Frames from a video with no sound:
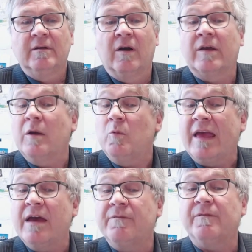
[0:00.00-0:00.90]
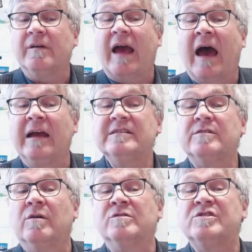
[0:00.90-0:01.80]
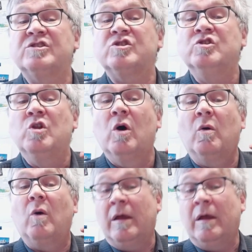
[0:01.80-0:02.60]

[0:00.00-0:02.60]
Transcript: Okay, we have ice on snow,